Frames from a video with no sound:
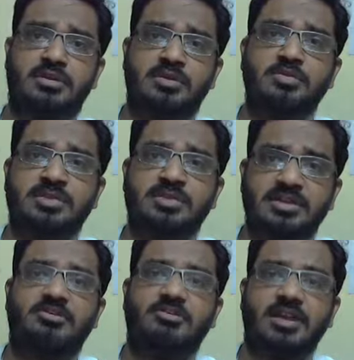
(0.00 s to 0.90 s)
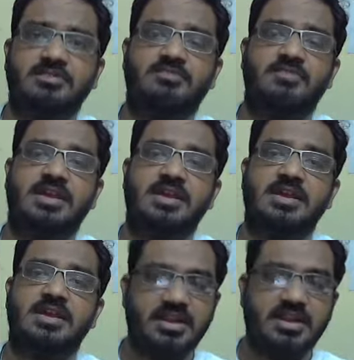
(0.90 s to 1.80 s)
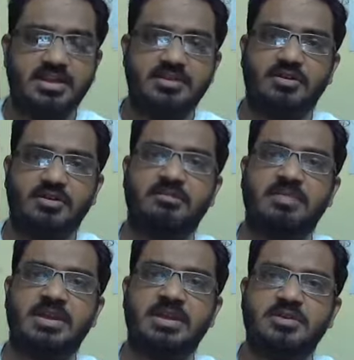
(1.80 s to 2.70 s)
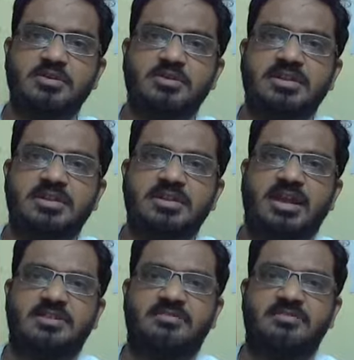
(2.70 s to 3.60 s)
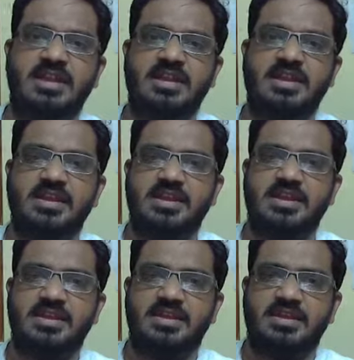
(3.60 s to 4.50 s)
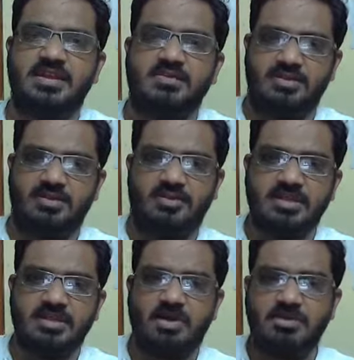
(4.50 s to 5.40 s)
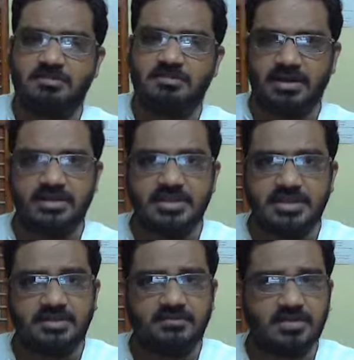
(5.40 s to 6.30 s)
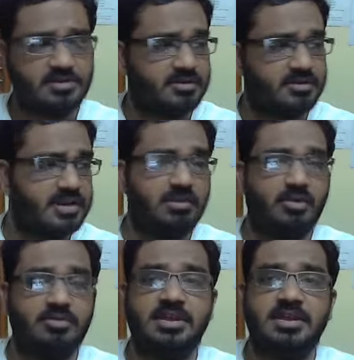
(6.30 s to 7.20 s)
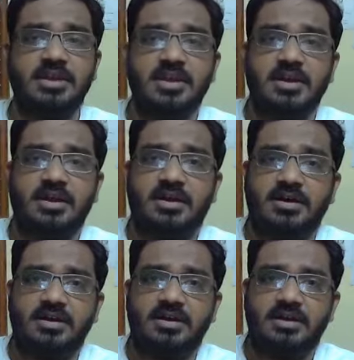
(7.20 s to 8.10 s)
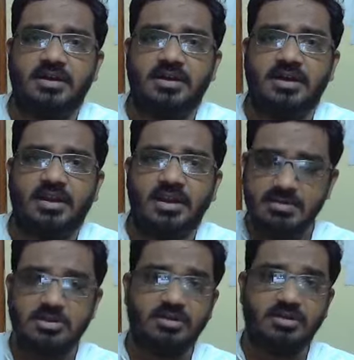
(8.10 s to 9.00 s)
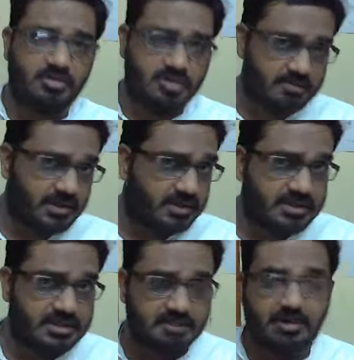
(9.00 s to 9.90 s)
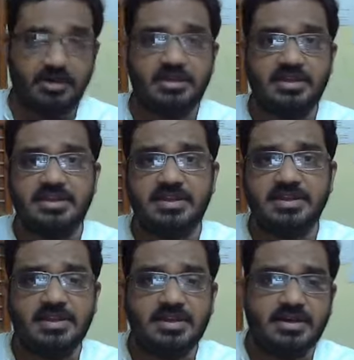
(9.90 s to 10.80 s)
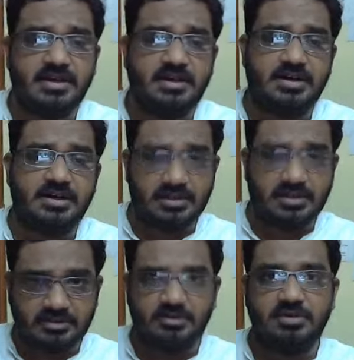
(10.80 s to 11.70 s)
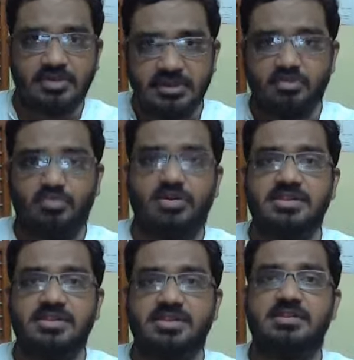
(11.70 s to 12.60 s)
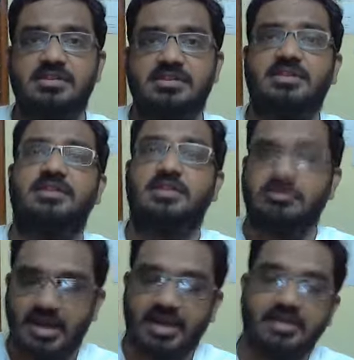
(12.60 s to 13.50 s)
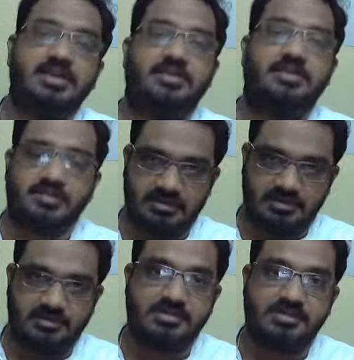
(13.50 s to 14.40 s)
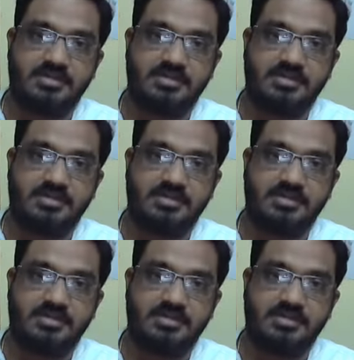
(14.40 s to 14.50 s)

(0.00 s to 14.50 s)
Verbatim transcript: used in the right way. It is not being used in the right way. We are talking about the partying. We are talking about the... Uh, let me talk about the partying. The partying uh, is good in one sense, is bad in another sense.